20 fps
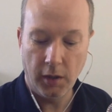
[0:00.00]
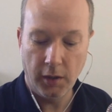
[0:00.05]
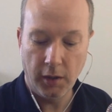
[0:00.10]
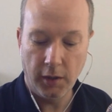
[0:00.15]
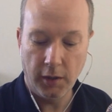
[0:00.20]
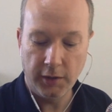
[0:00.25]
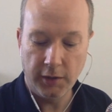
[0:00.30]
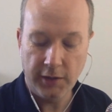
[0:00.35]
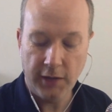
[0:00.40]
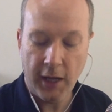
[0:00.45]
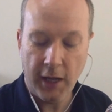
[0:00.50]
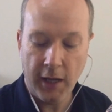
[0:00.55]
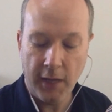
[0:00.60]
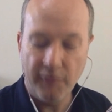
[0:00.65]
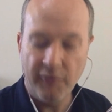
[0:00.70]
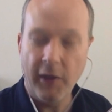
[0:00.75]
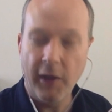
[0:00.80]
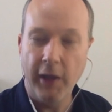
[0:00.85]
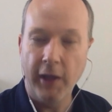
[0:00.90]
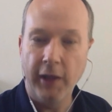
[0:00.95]
time
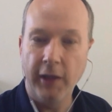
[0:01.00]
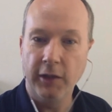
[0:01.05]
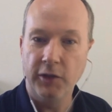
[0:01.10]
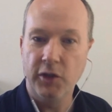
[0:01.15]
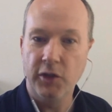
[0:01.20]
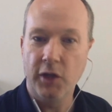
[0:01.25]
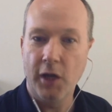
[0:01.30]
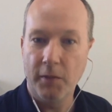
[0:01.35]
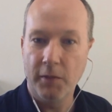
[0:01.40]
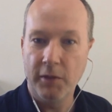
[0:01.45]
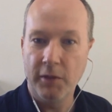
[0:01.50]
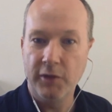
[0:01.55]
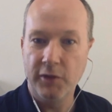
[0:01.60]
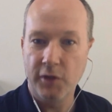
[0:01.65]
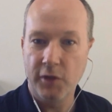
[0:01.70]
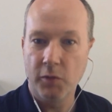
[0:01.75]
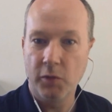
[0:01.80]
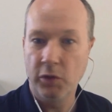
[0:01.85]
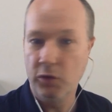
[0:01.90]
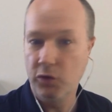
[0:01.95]
finding a job than
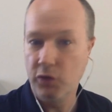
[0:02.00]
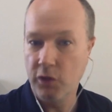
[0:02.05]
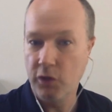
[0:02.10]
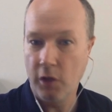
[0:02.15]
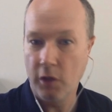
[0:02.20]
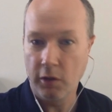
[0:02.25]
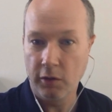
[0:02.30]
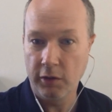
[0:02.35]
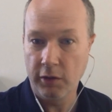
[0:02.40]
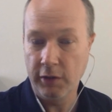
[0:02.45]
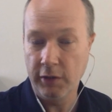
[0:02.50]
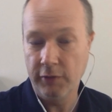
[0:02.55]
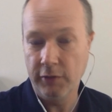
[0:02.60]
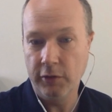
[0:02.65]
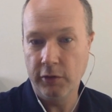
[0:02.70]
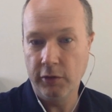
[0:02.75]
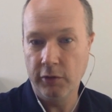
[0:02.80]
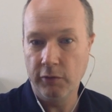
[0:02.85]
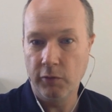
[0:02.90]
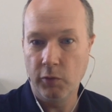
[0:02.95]
someone who's younger, even
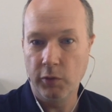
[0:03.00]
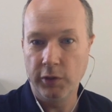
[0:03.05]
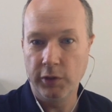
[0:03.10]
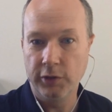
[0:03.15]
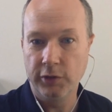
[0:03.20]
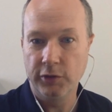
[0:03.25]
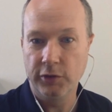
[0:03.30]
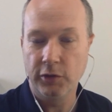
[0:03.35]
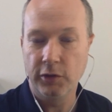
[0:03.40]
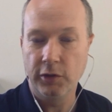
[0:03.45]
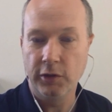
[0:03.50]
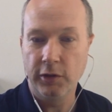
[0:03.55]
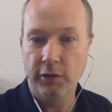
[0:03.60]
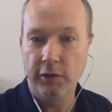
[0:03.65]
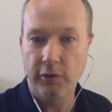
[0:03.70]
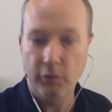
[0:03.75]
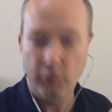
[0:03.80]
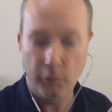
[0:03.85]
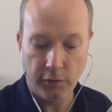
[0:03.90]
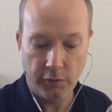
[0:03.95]
in their 40s or certainly
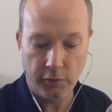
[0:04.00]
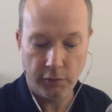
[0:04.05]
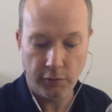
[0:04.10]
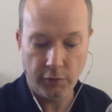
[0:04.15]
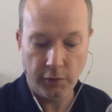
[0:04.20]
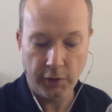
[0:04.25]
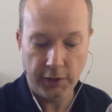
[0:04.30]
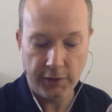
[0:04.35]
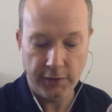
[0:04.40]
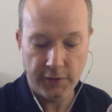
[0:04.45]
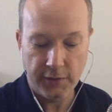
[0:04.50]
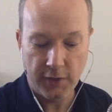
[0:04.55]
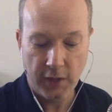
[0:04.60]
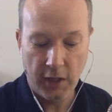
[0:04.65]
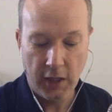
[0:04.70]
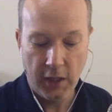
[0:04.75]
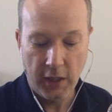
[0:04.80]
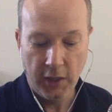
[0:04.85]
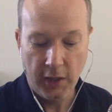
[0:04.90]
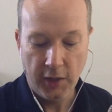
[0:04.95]
or their 30s.
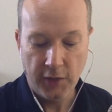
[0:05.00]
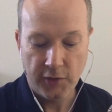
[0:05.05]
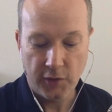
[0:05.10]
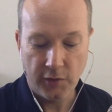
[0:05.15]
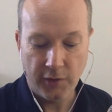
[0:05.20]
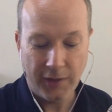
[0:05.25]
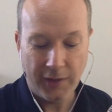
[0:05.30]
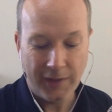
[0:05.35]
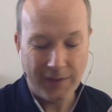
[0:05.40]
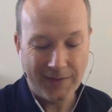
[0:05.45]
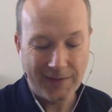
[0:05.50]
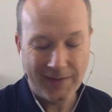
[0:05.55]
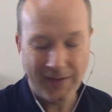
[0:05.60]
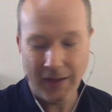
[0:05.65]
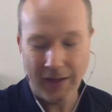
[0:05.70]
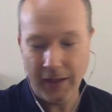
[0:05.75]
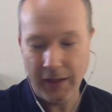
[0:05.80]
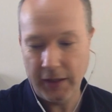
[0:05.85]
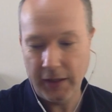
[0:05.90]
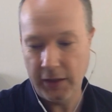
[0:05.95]
So that's,
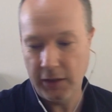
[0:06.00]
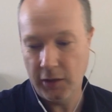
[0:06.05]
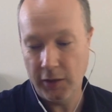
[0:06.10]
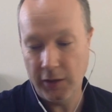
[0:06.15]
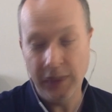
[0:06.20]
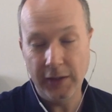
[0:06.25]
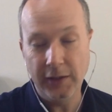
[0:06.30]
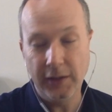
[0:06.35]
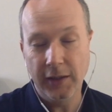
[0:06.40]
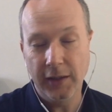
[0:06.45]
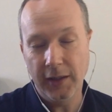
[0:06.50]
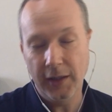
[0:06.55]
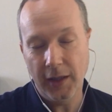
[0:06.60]
it.